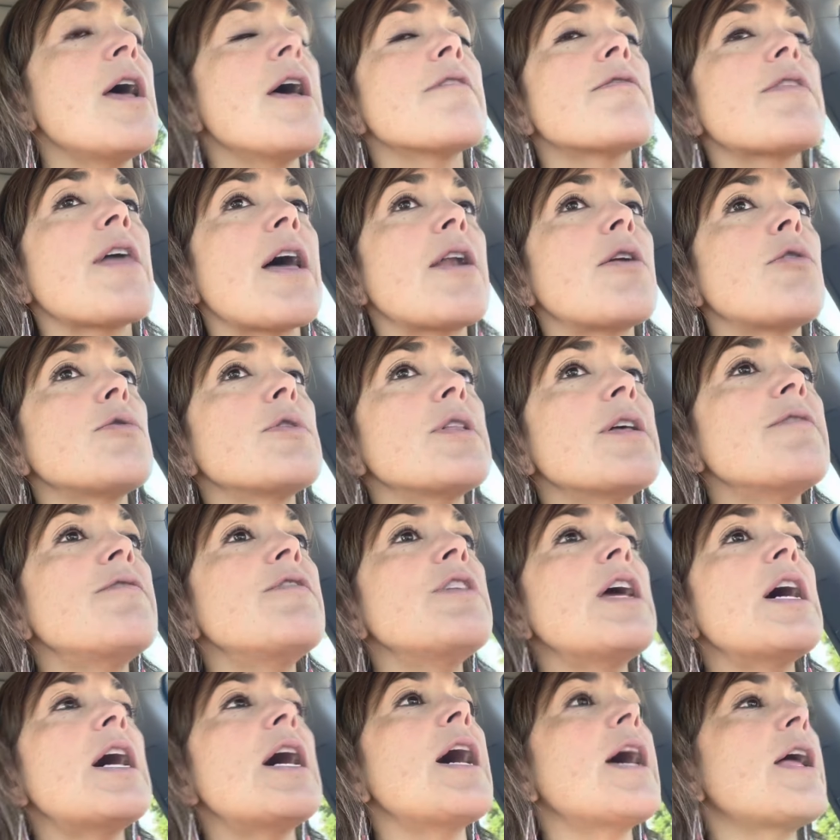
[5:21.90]
that
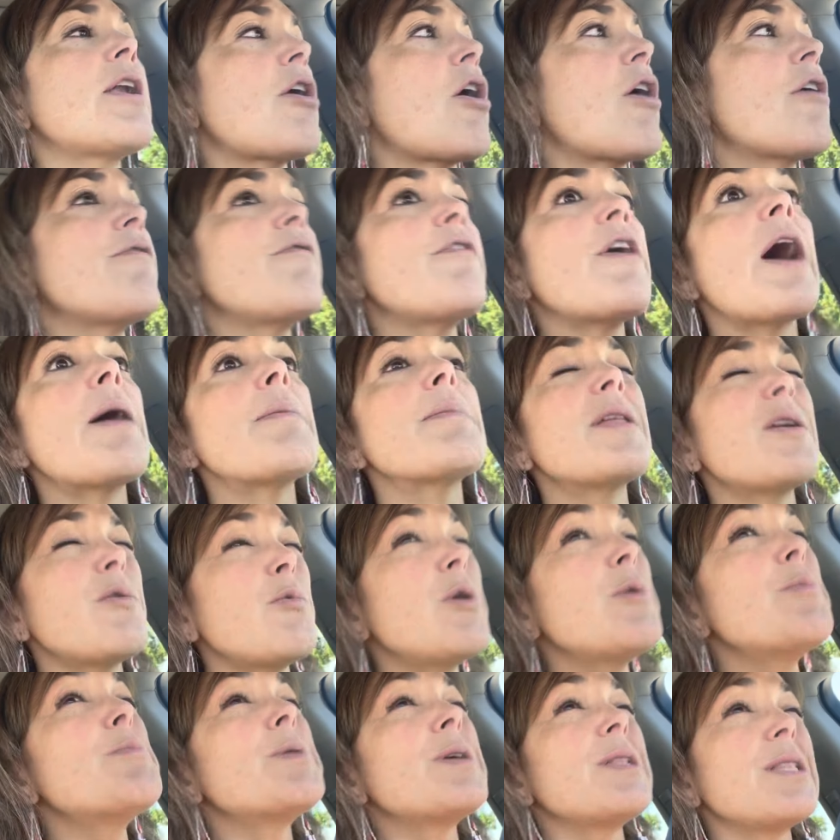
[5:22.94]
Olivia and our family,
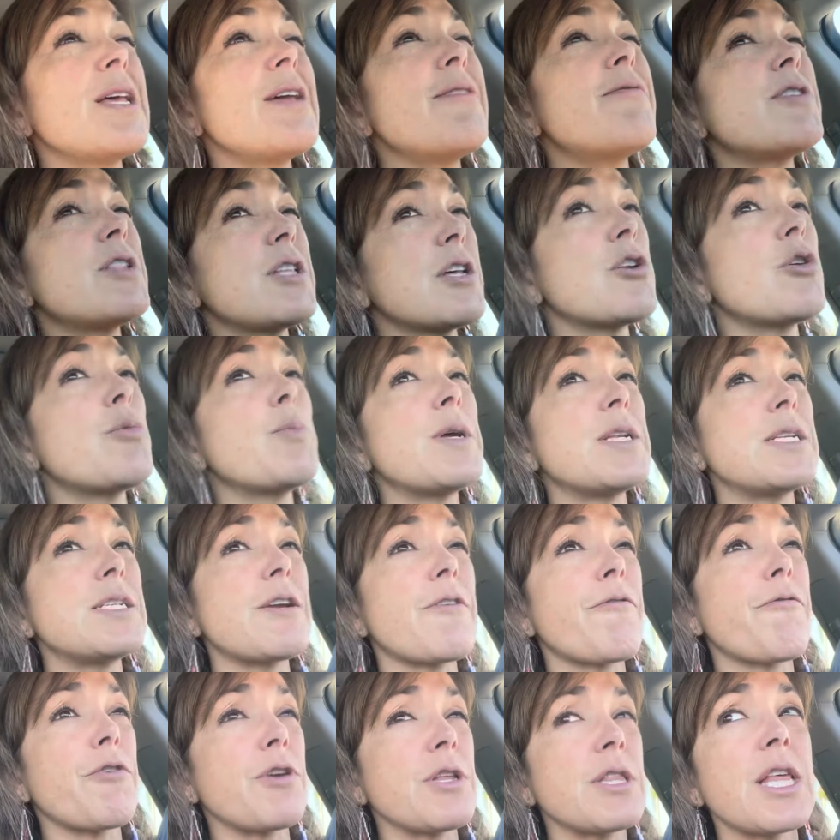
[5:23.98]
we believe a little bit
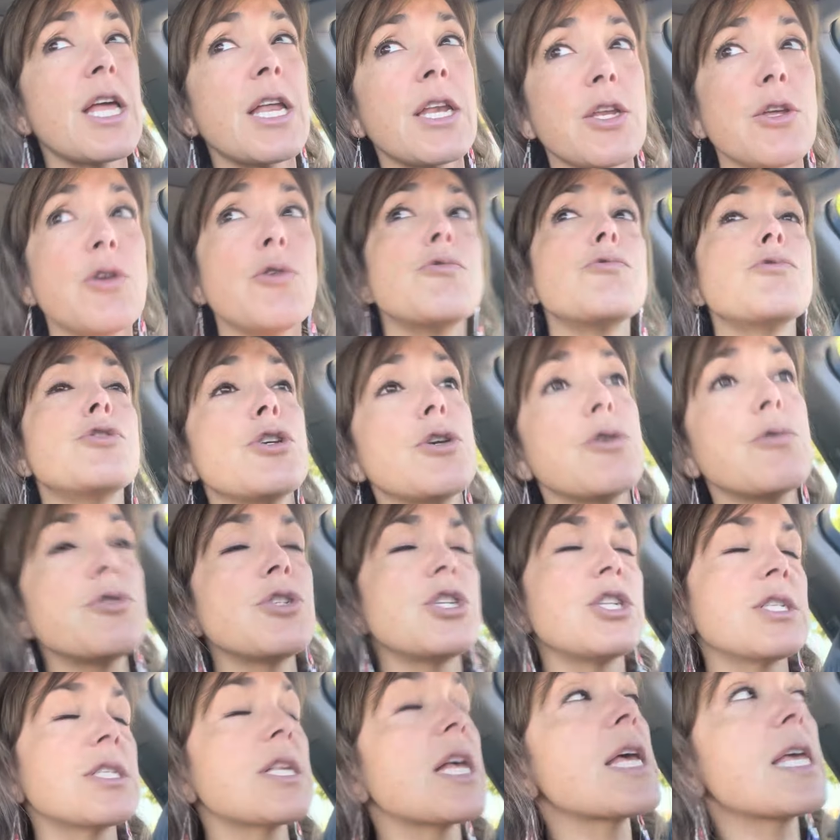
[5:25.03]
different than you do.
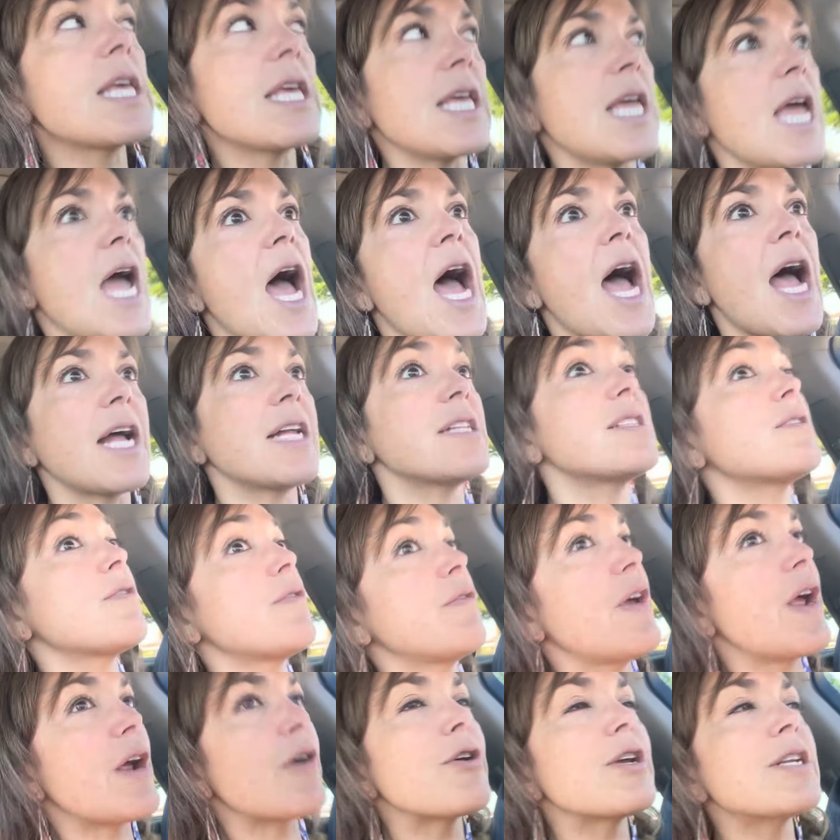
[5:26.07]
She's like, yeah, it's
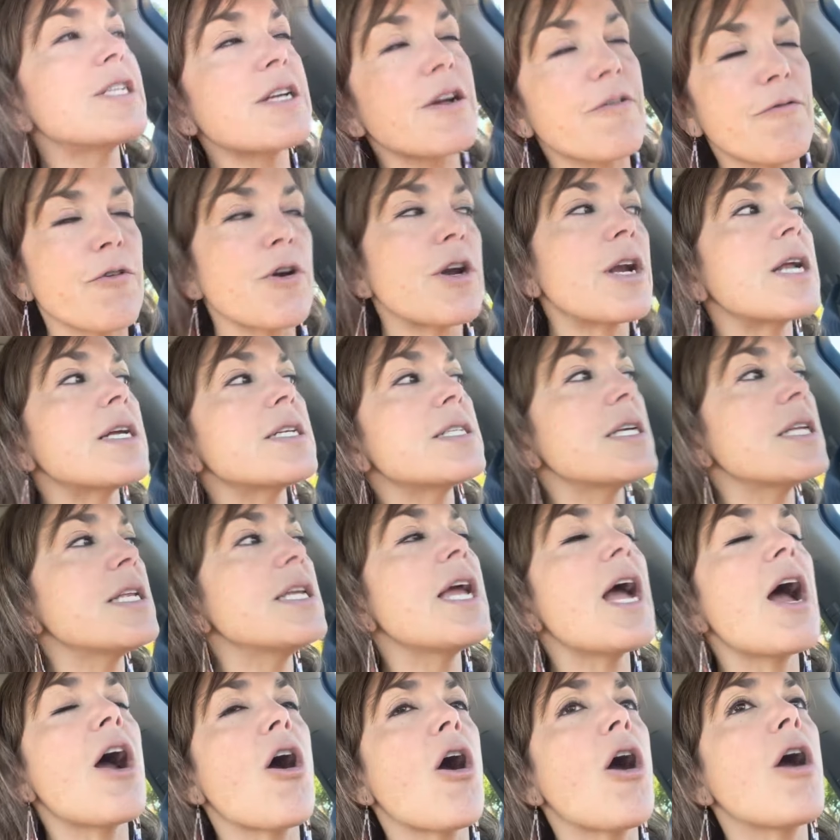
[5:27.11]
very different. I said,
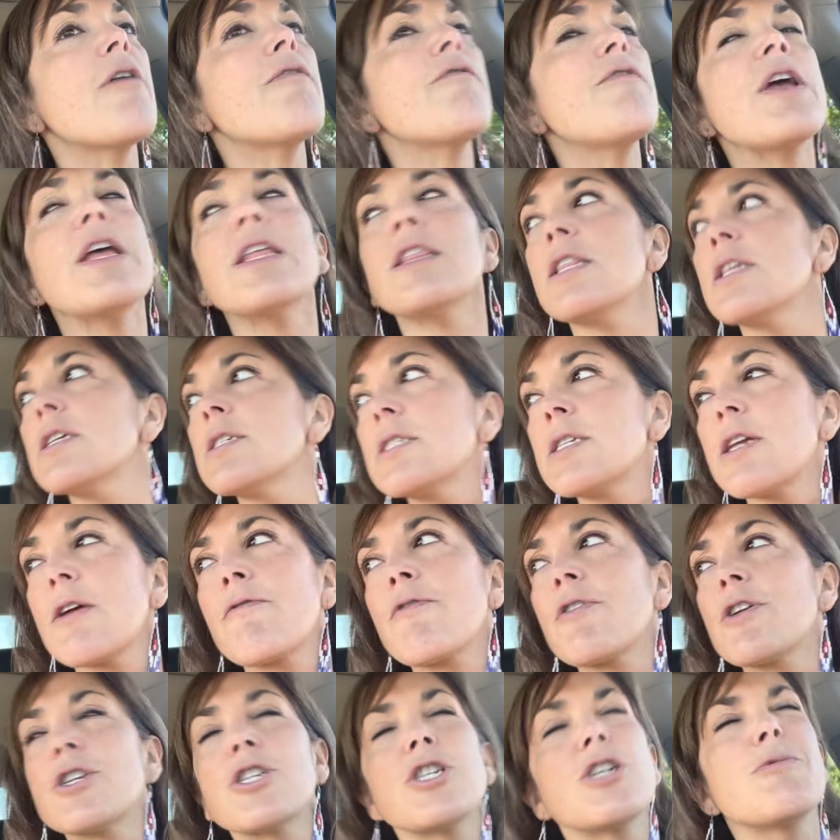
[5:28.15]
yeah, our faith is
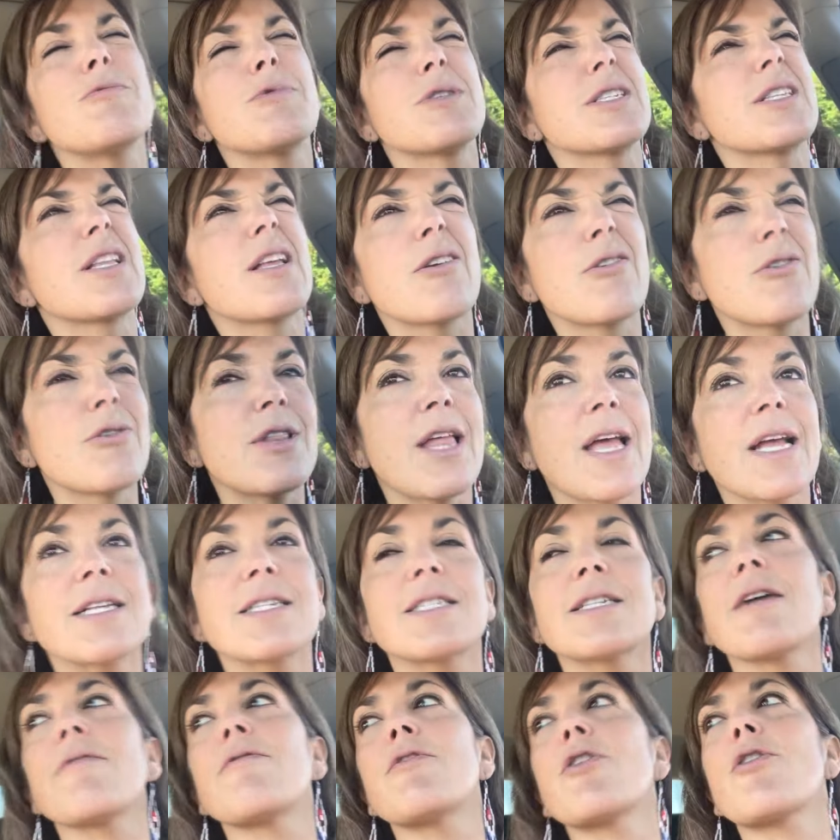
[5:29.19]
different. She was little, like
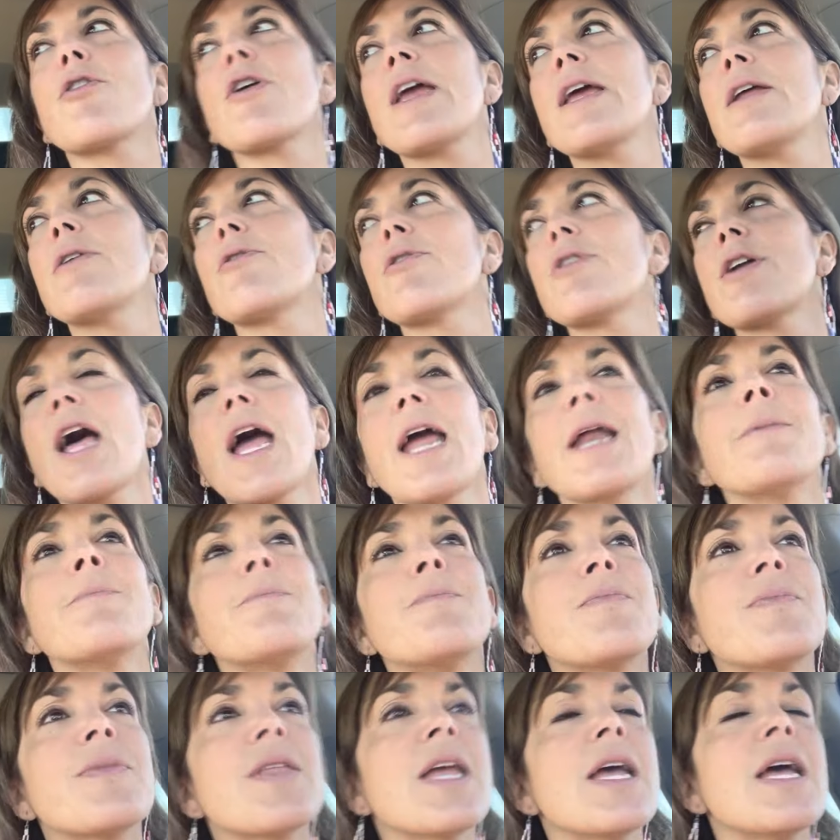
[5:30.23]
seven or eight or nine.
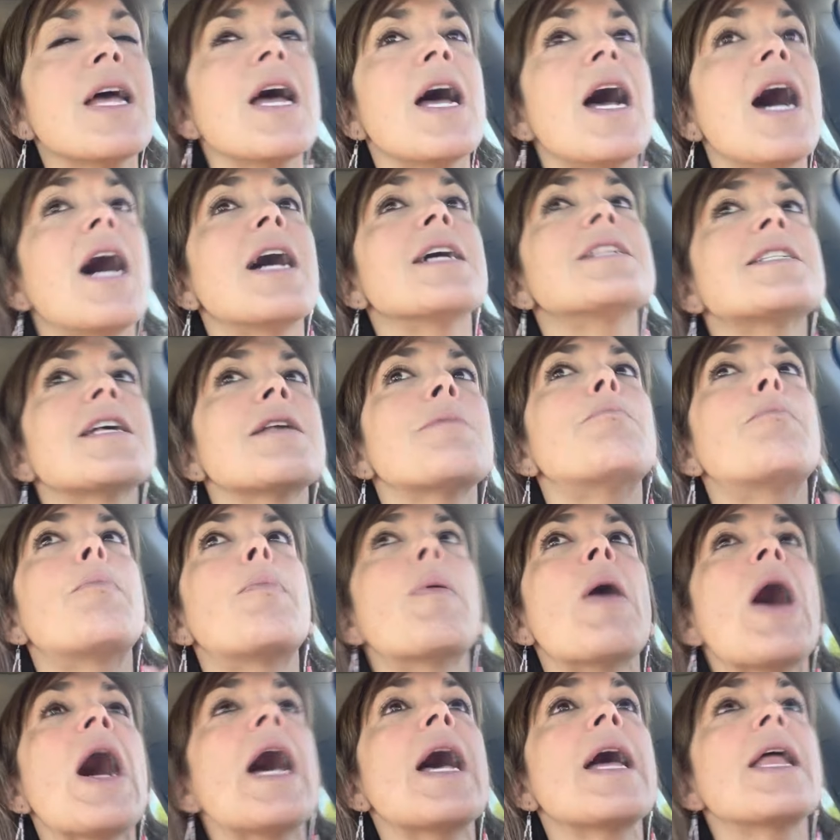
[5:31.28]
I said,
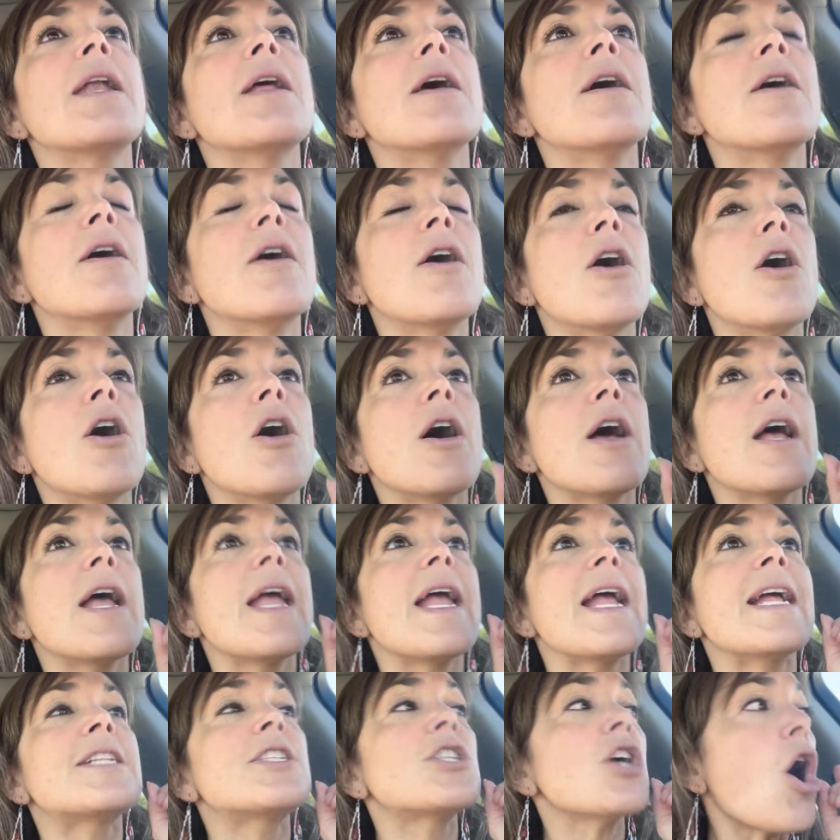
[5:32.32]
but
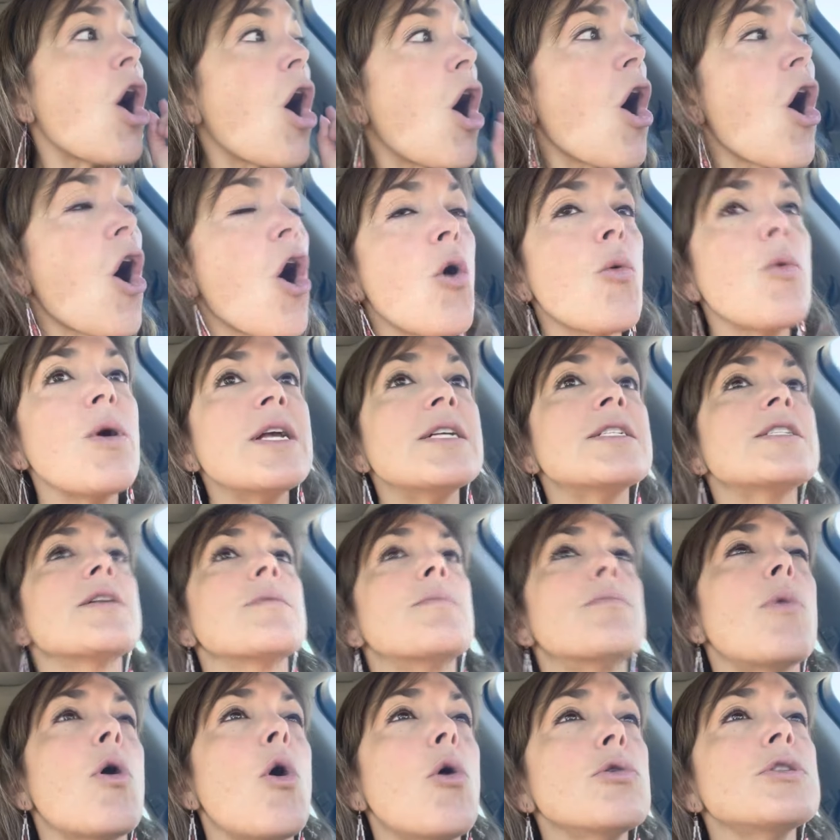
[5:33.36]
it's always the
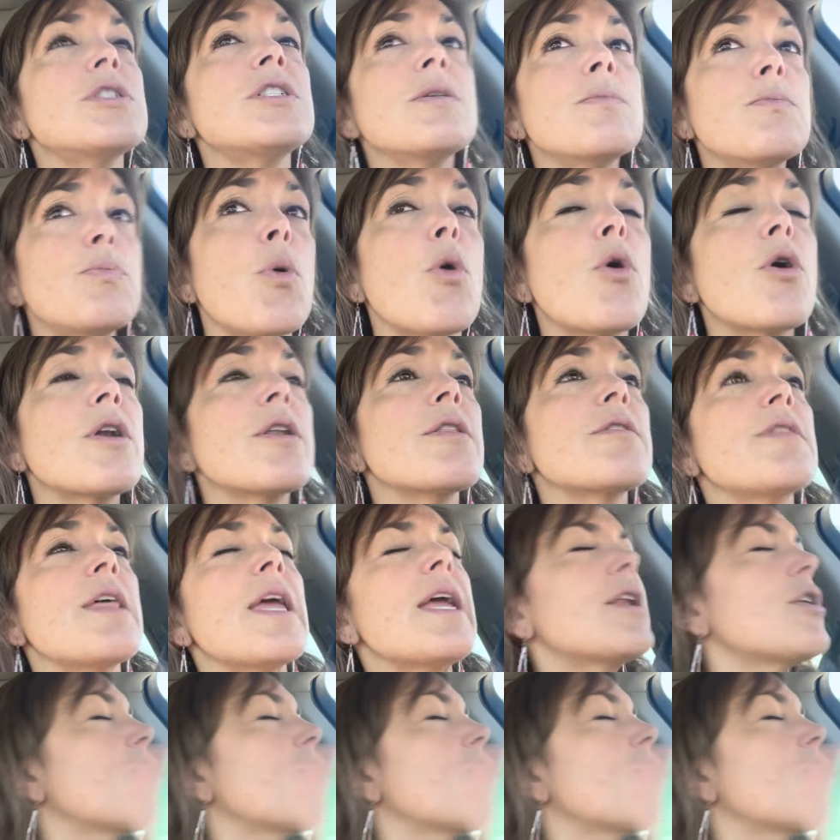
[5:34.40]
most important thing,